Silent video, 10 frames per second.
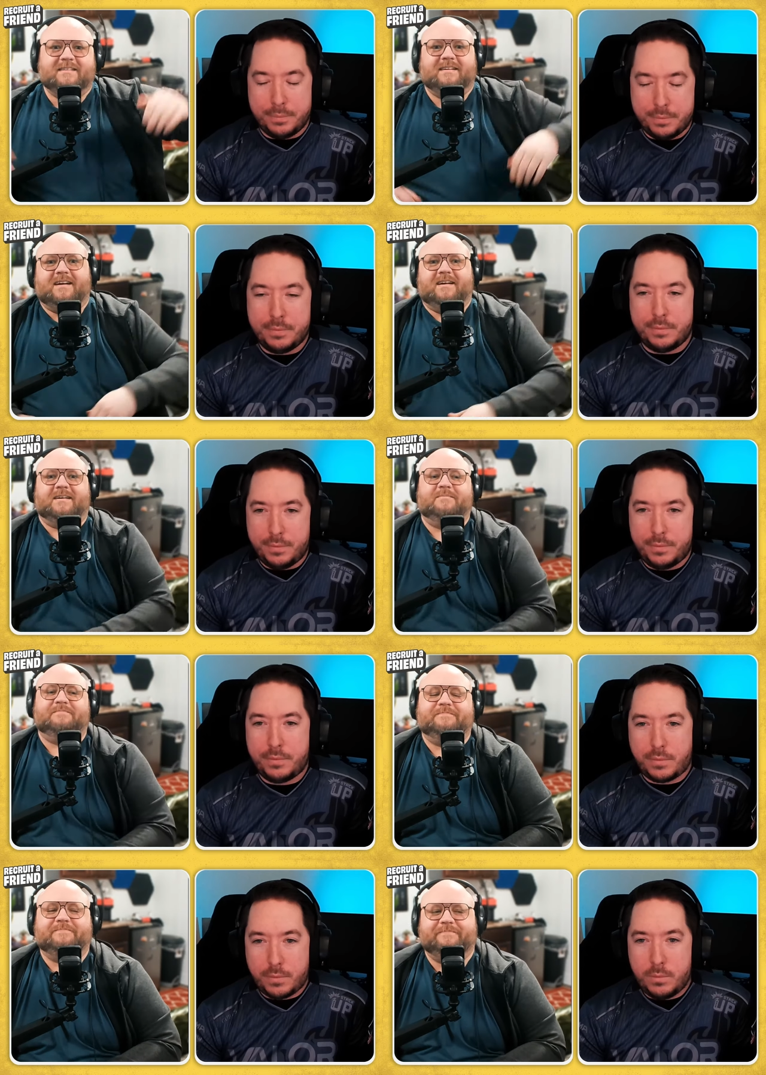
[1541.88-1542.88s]

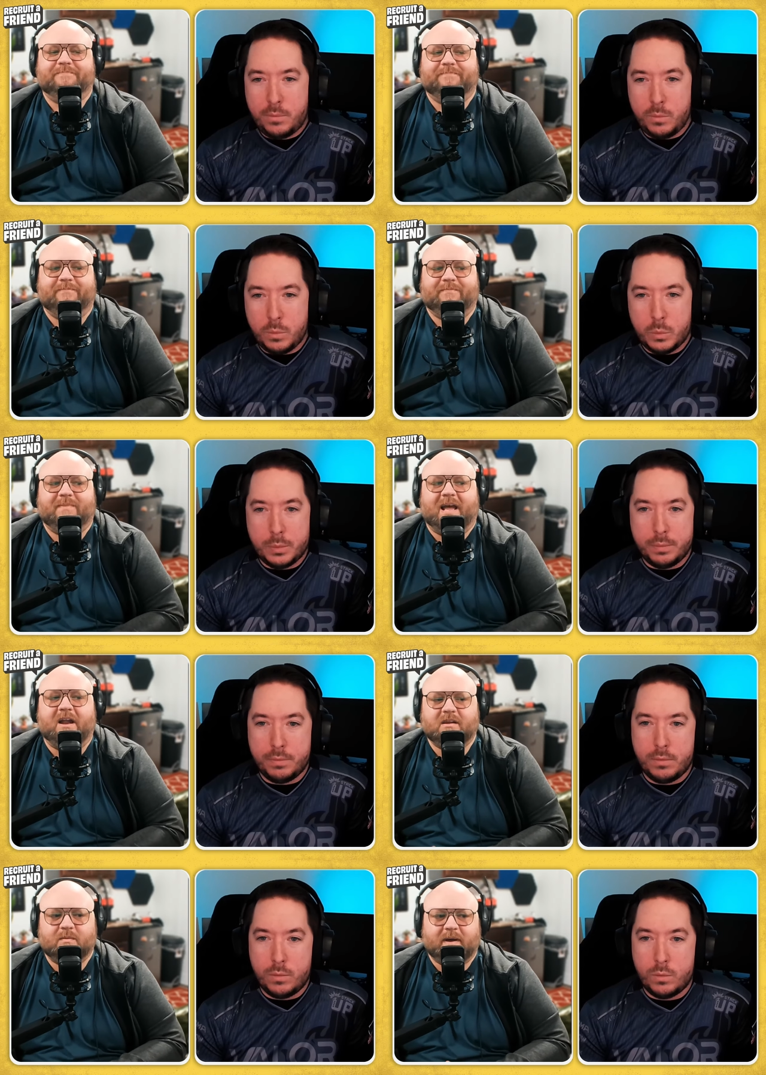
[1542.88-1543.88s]
Speaker 1: Um,
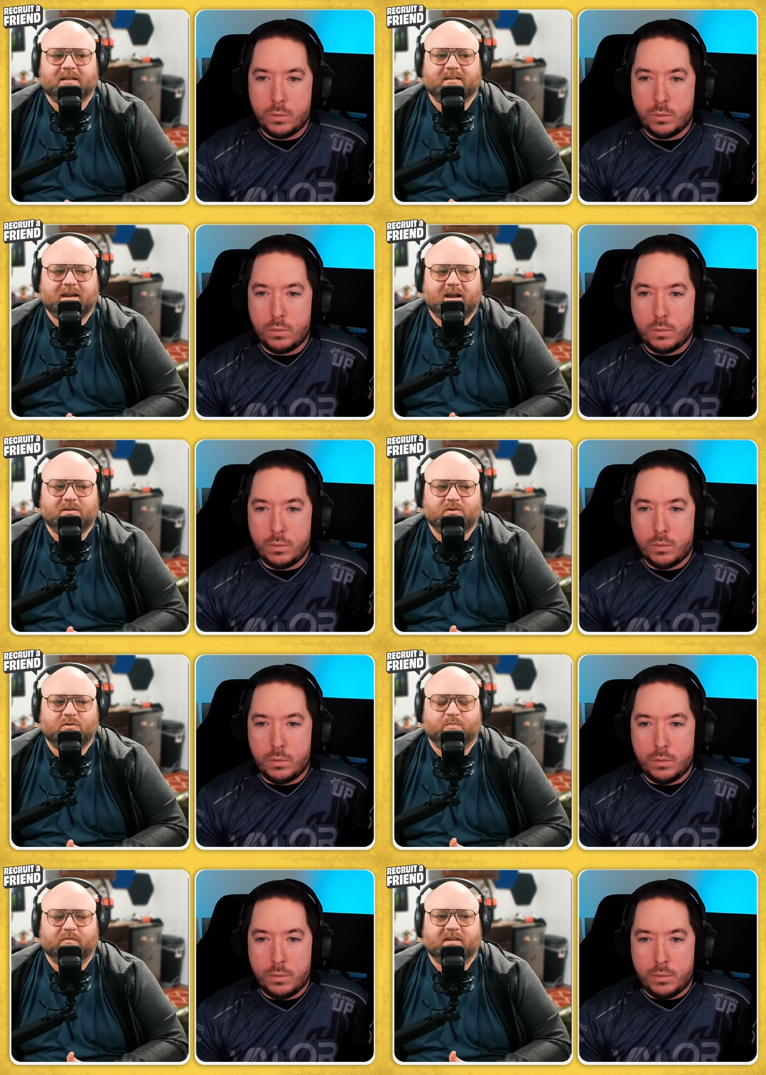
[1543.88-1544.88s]
how do you combat that? How do
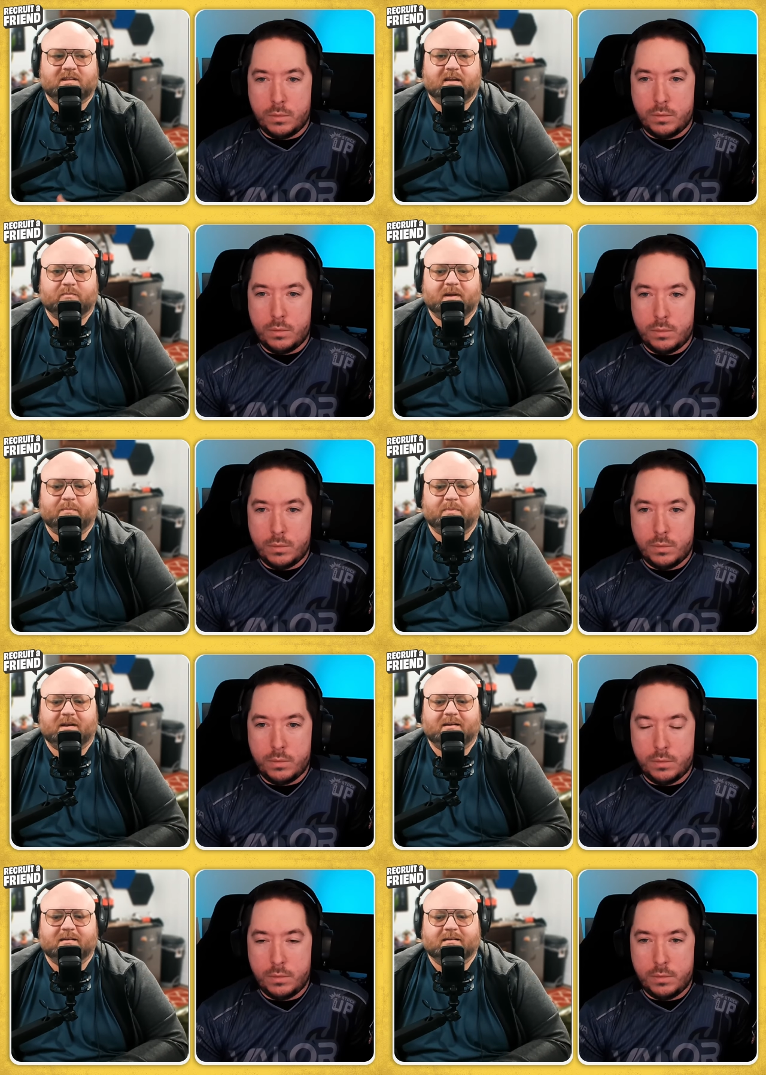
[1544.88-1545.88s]
you prevent that from
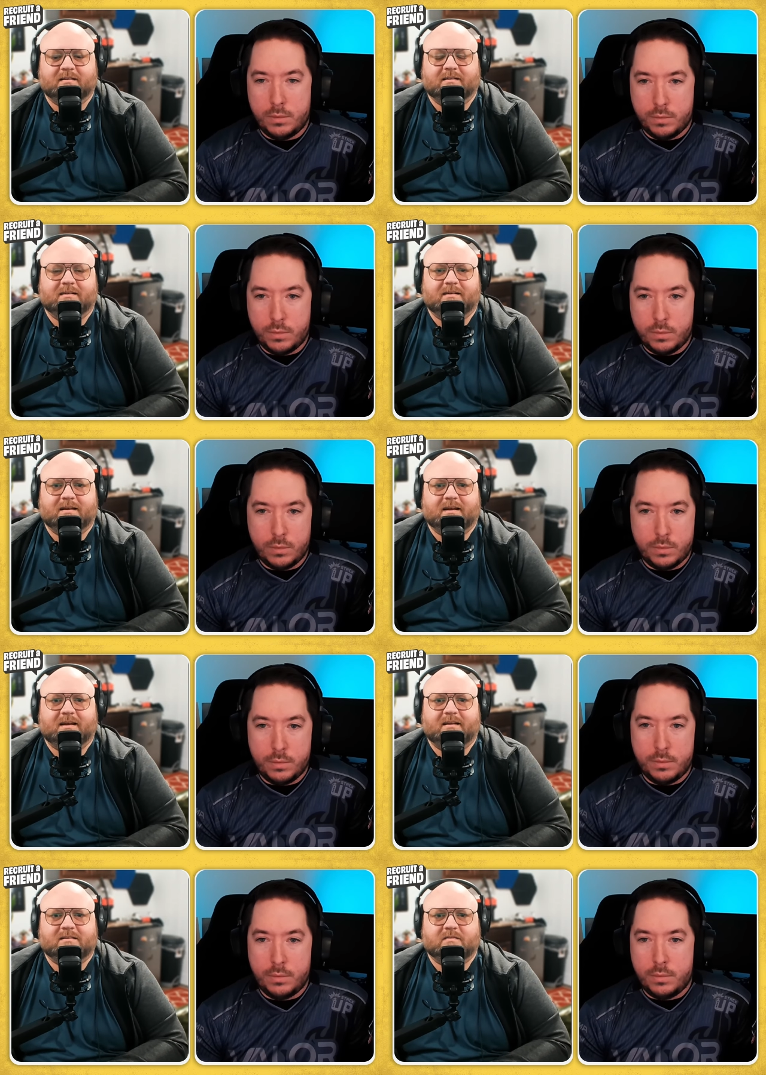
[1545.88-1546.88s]
happening
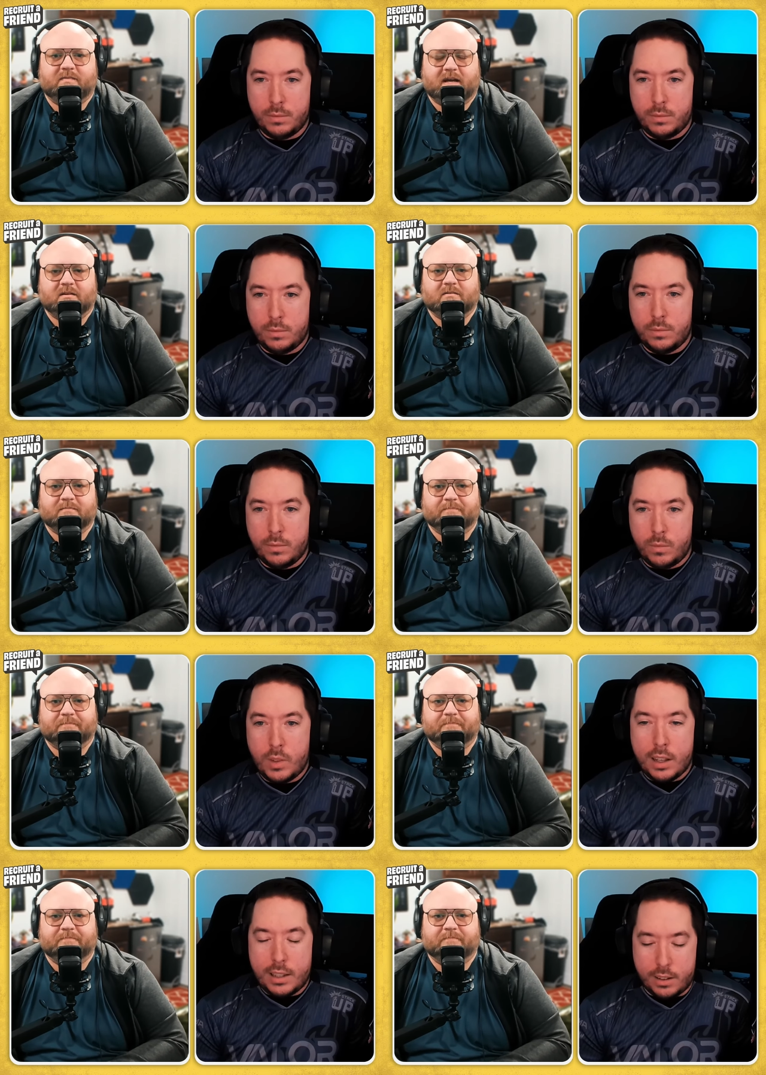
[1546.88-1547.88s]
uh, to Valor?
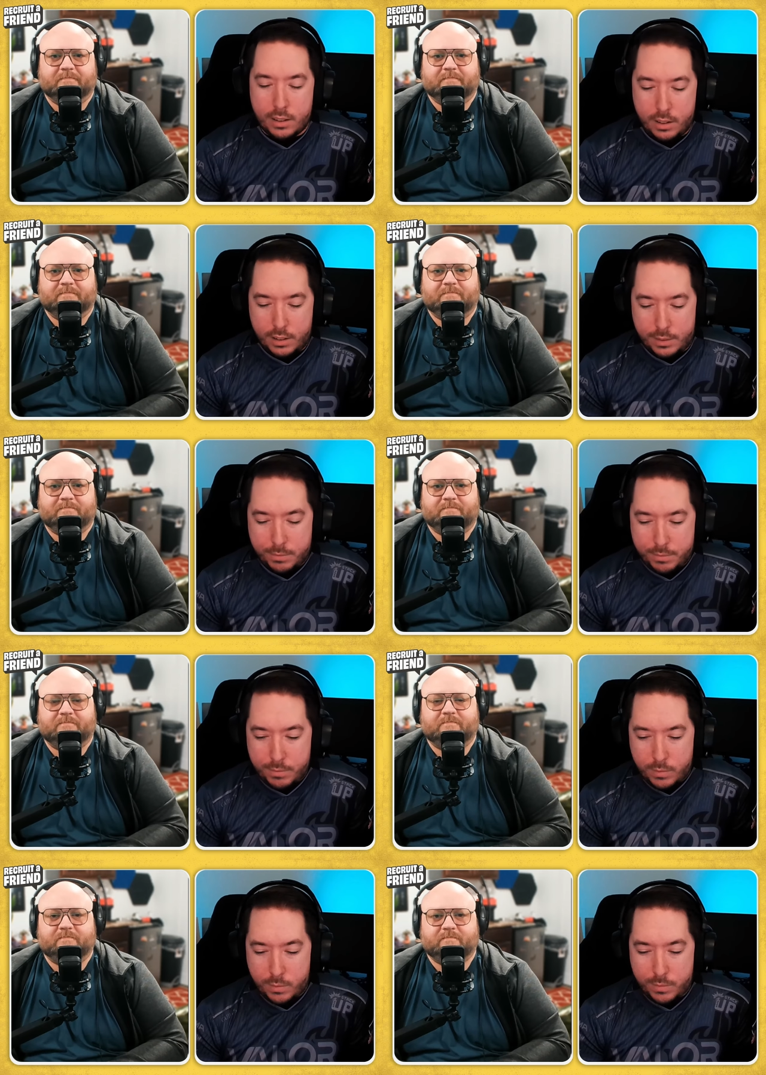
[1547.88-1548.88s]
Speaker 2: Yeah. Uh,
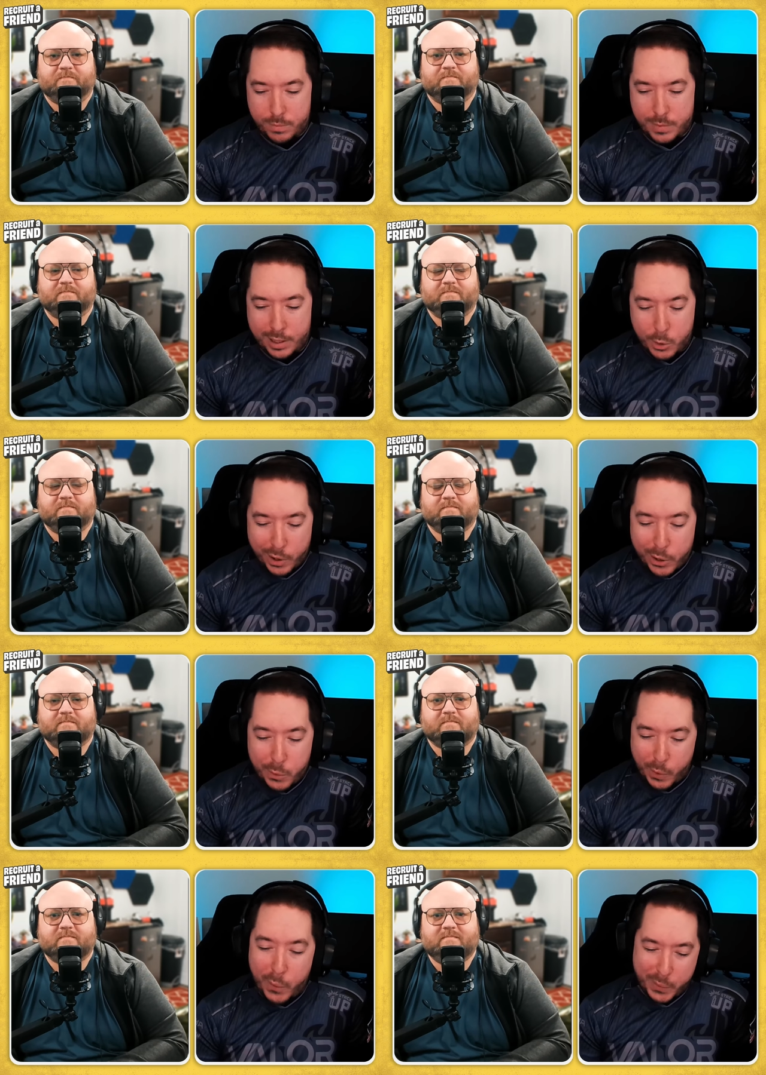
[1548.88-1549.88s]
I knew where you
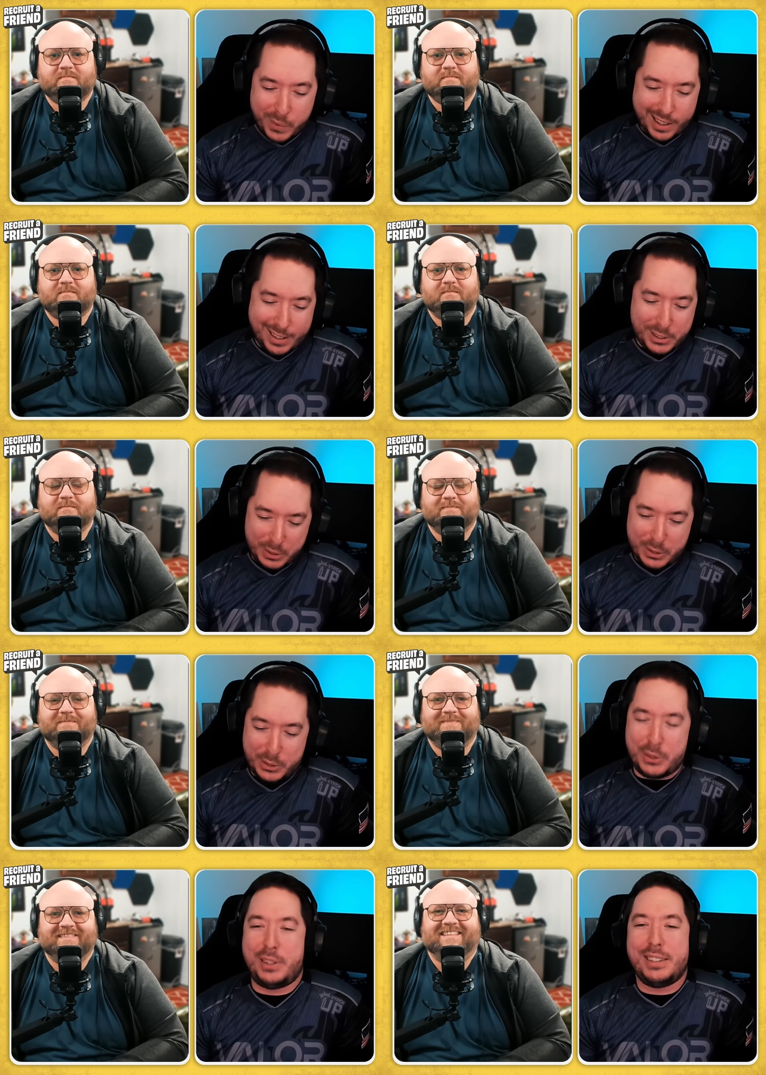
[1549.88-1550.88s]
were going with that as soon as
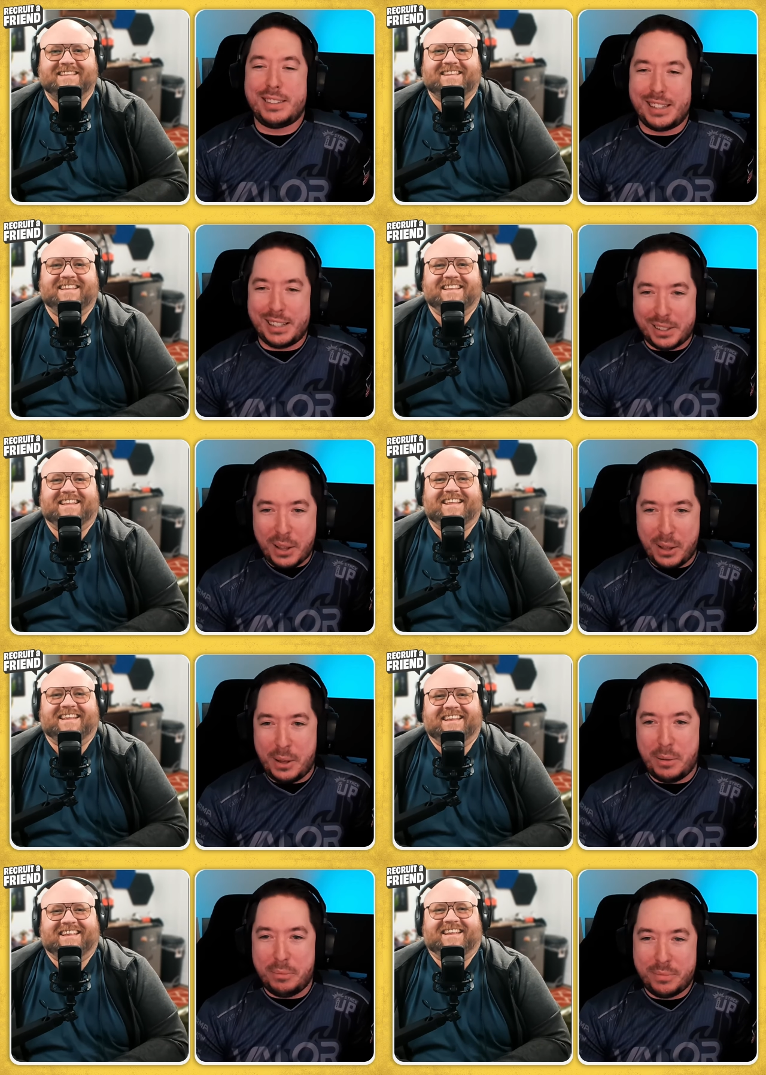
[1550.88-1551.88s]
you started to say it.
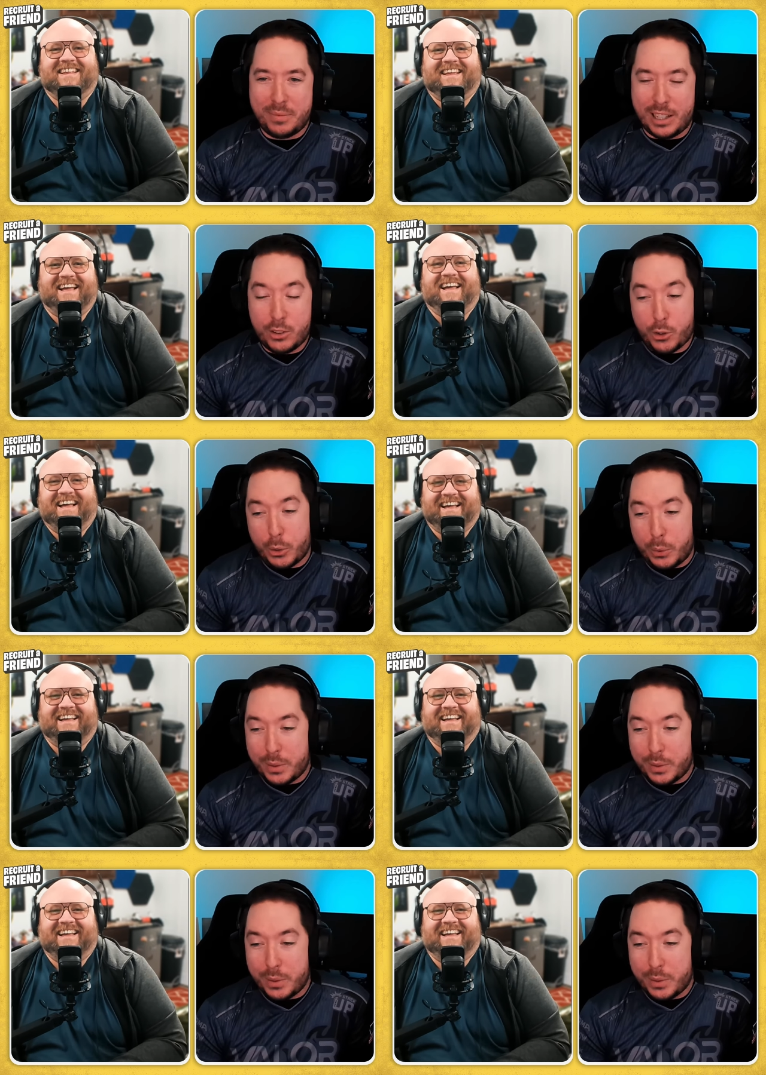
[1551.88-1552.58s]
Um, it's true.